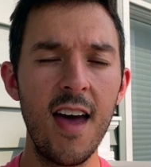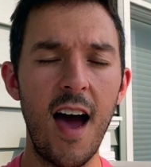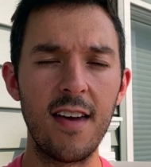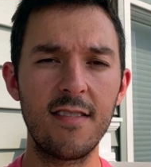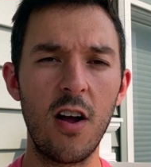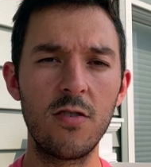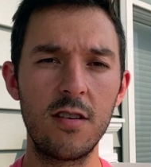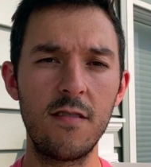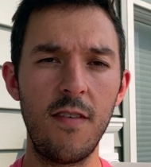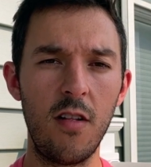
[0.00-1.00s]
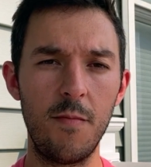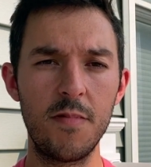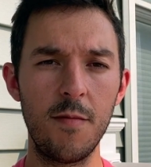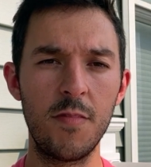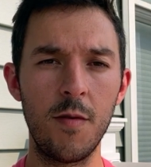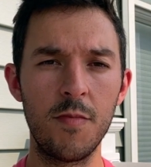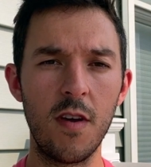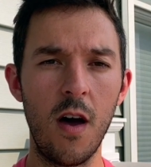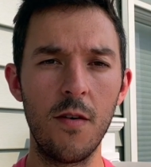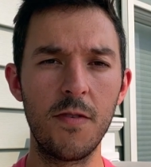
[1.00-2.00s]
I started to develop symptoms
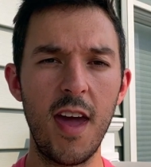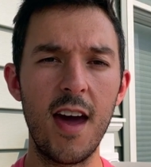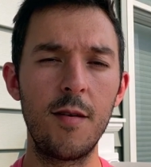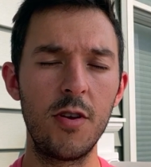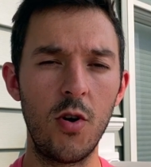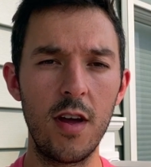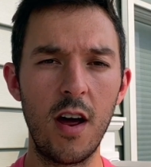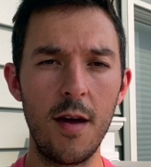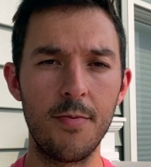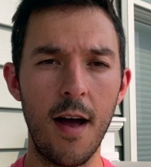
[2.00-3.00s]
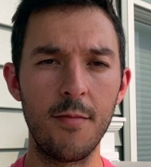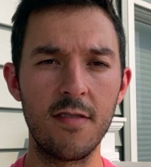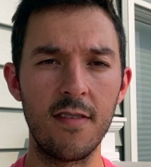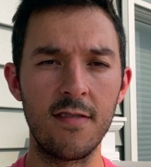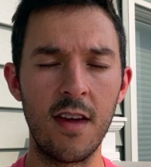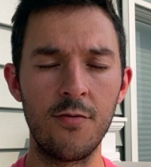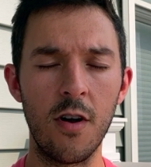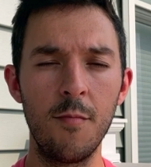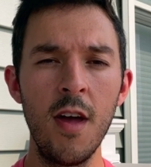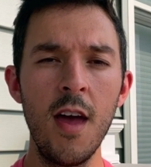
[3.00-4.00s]
of cannabinoid hyperemesis
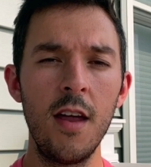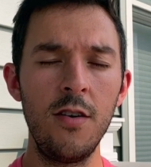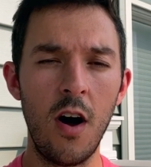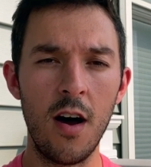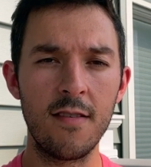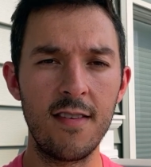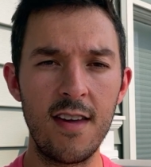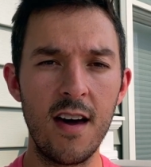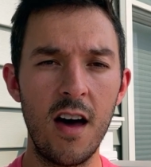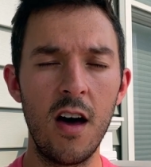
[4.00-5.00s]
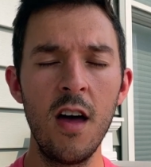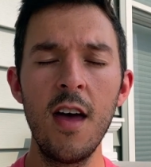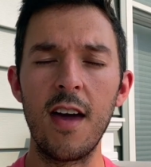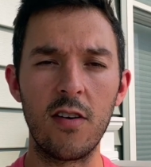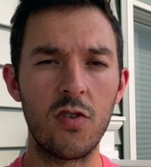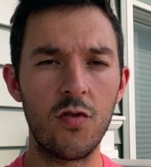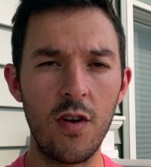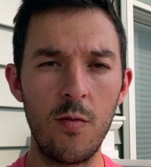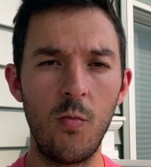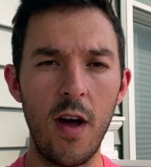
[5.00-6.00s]
syndrome, nausea,
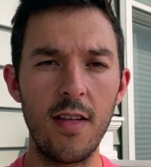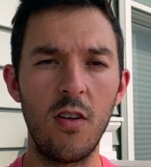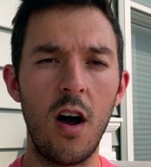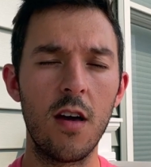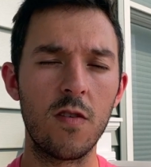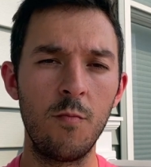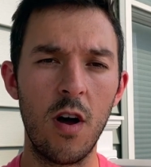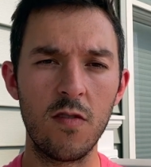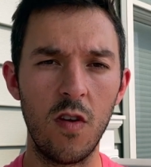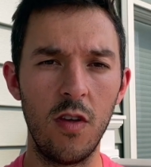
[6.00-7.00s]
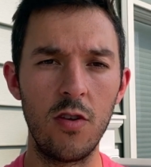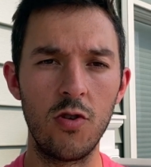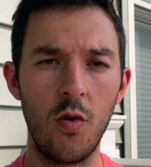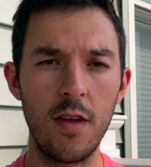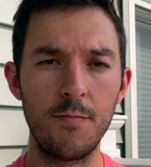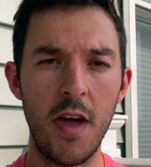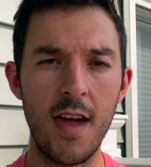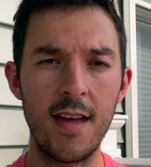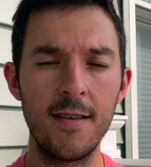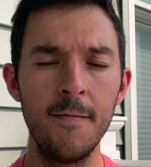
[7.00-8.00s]
extreme weight loss, muscle and joint
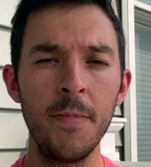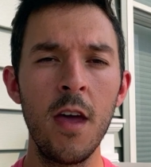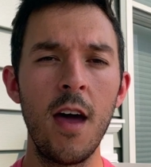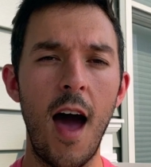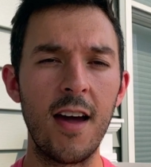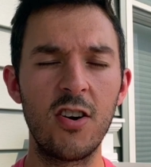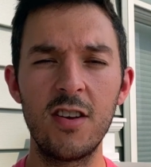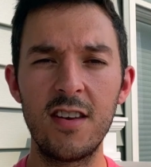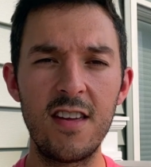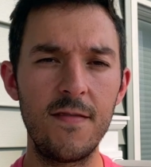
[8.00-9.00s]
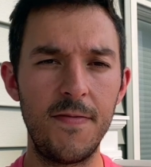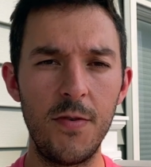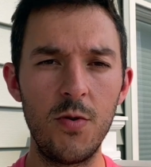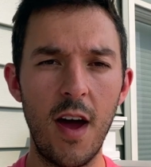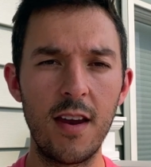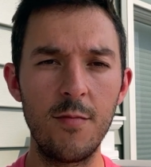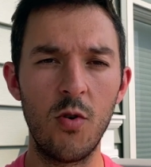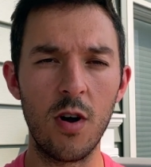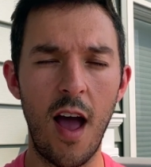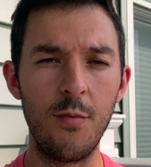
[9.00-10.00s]
pain. I couldn't eat food
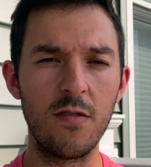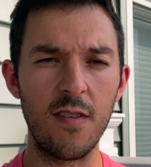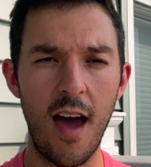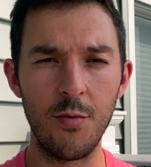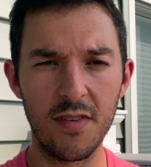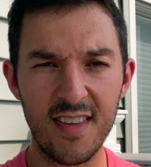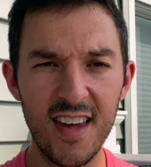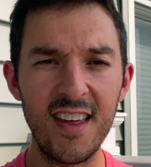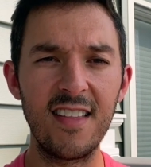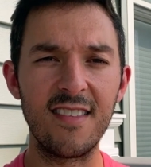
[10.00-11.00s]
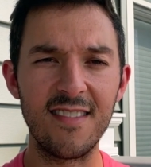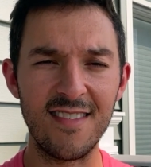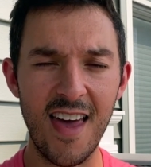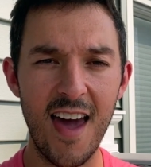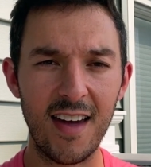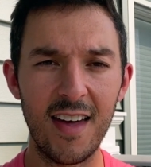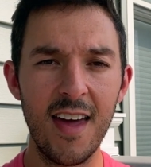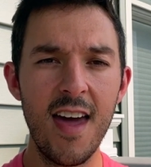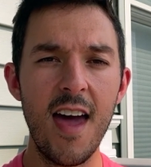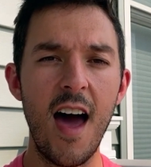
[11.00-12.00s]
anymore. I was, I was getting sick.
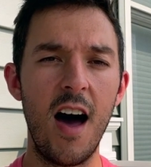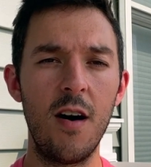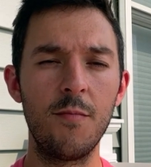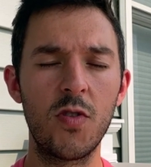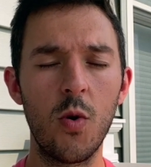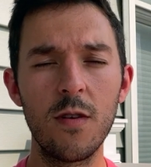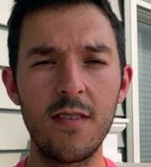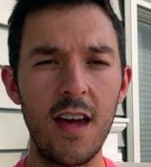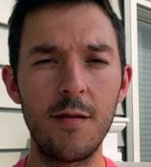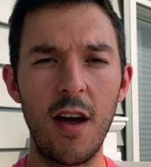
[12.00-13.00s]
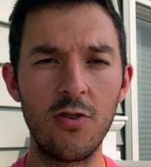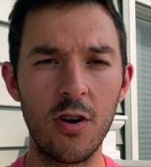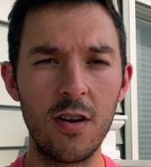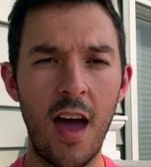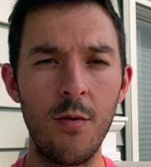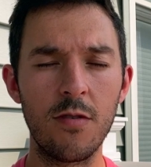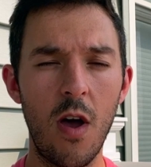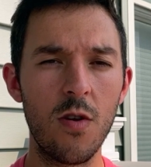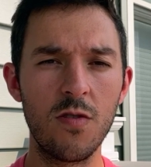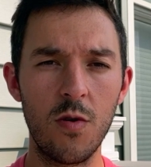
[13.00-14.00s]
Um, towards the end of my journey, I was
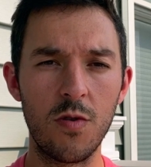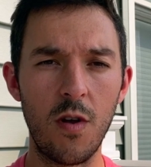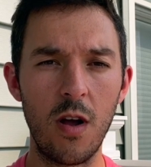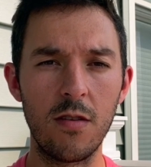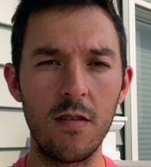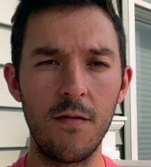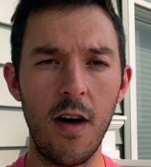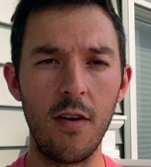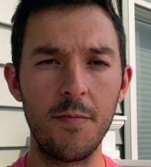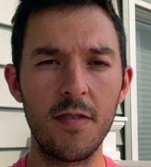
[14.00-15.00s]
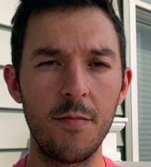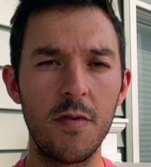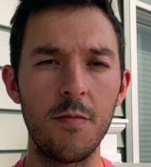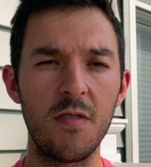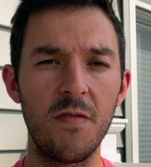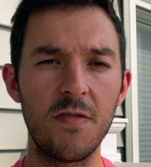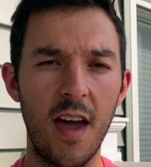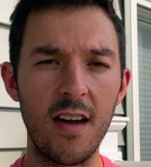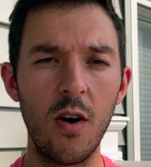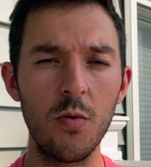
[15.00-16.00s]
also starting to develop symptoms of
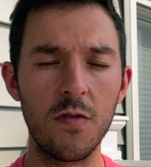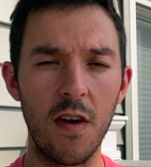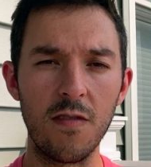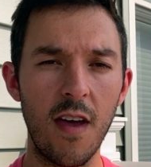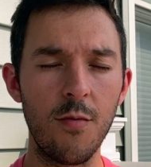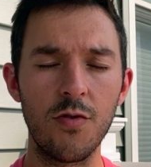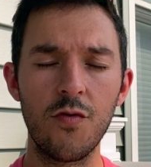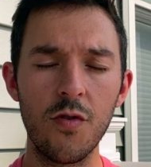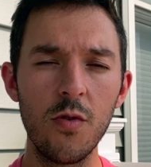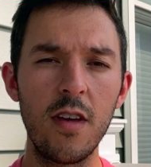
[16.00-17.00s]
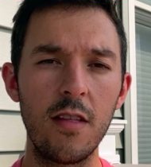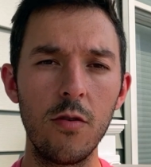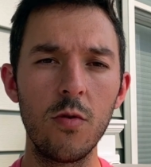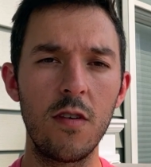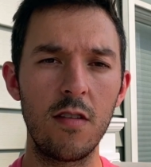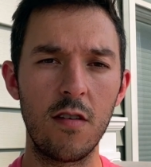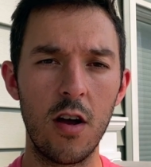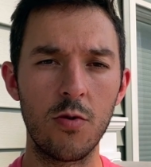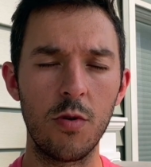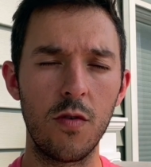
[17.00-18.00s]
psychosis. I was truly losing
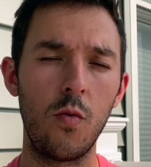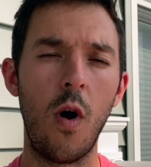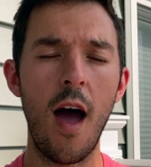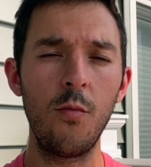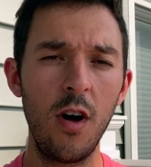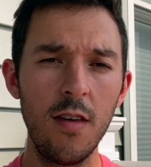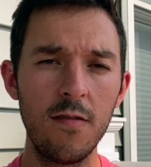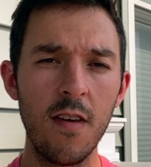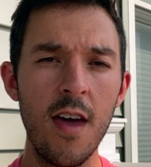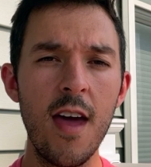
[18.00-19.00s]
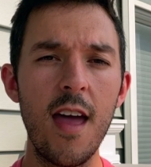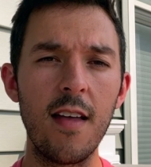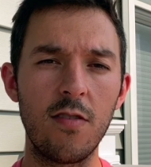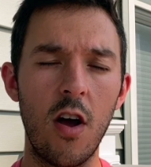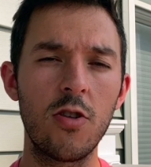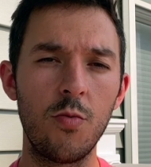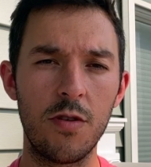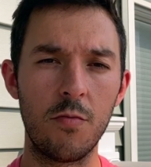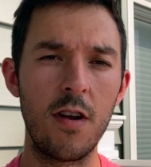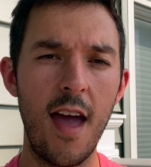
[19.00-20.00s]
touch with who I was, in touch
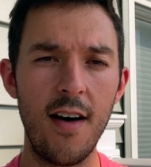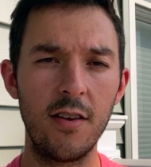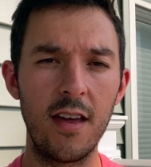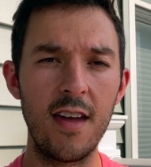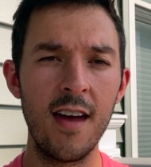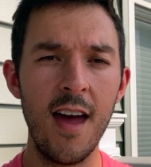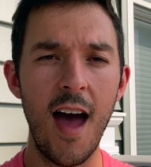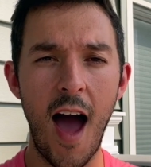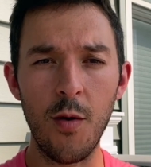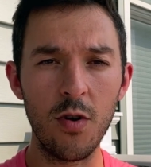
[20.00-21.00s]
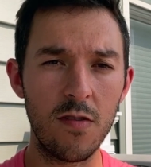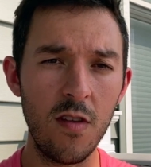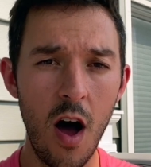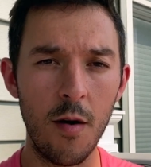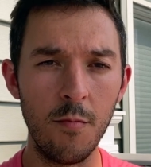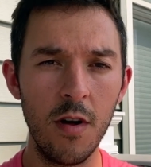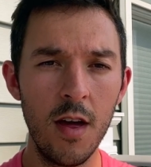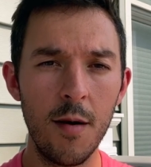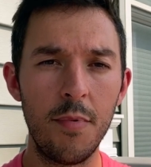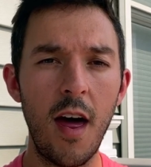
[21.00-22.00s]
with reality. I was numb,
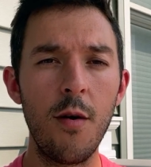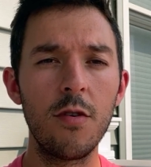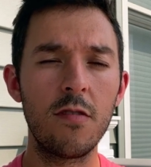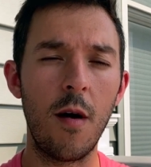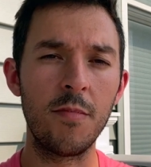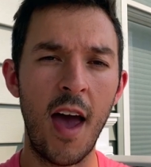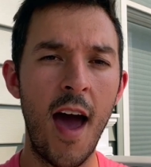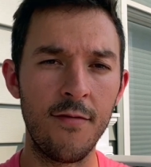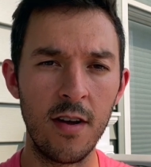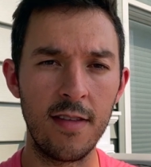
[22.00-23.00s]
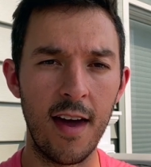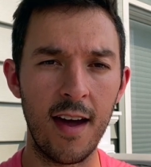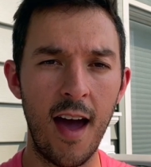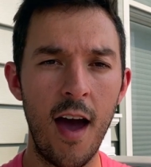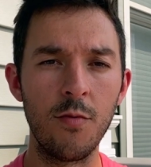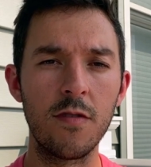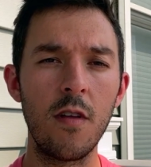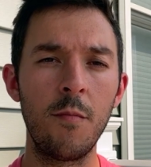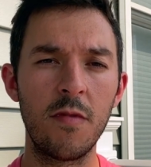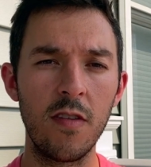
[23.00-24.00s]
but I was numb to everything. I was
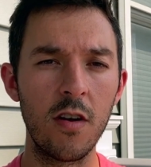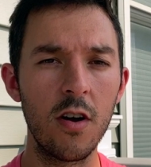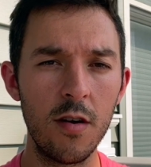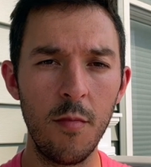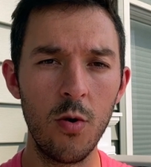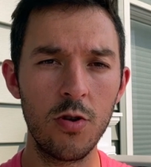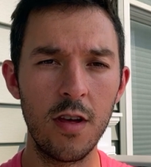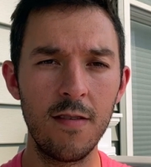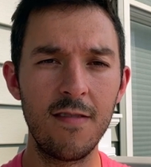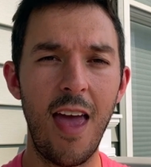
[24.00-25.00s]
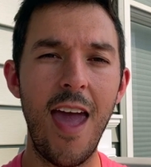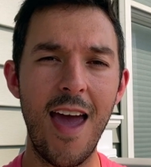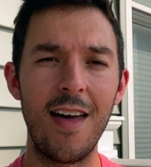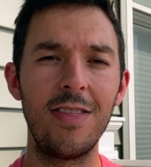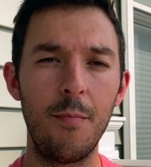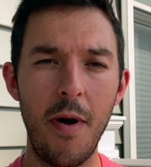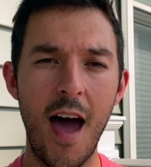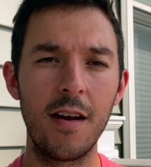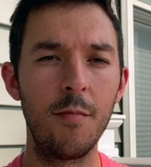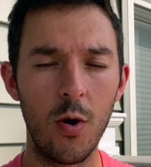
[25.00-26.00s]
numb to the good emotions and the
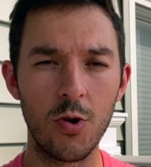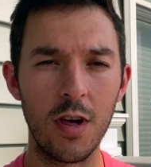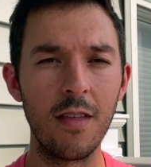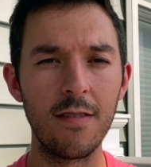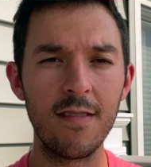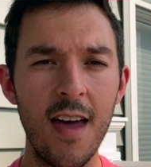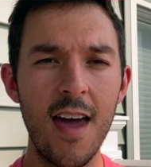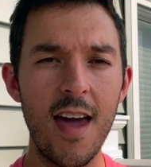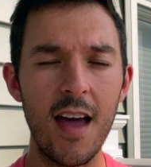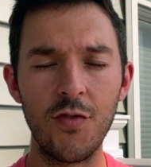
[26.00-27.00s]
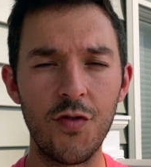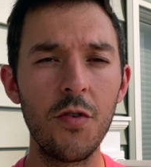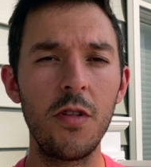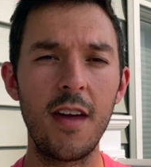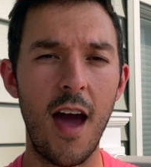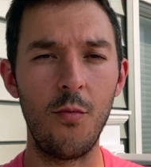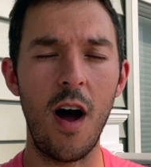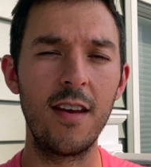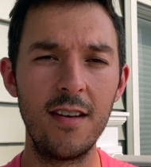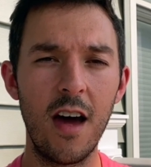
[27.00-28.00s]
bad emotions. And truly, I
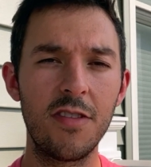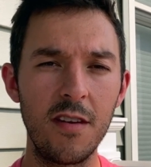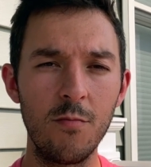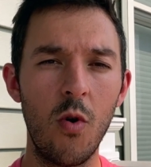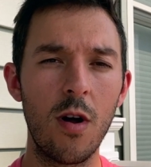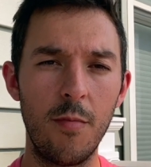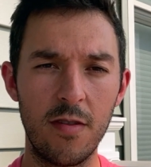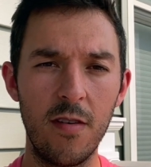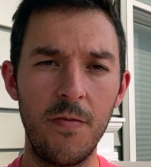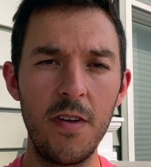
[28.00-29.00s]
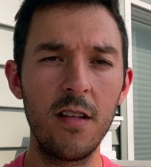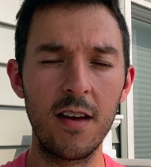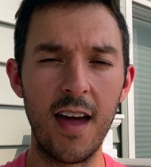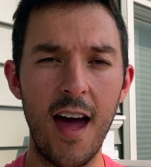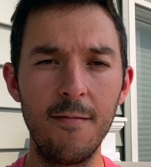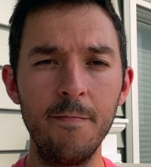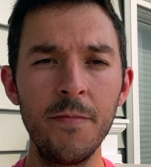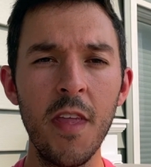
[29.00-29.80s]
wanted nothing more but to feel again.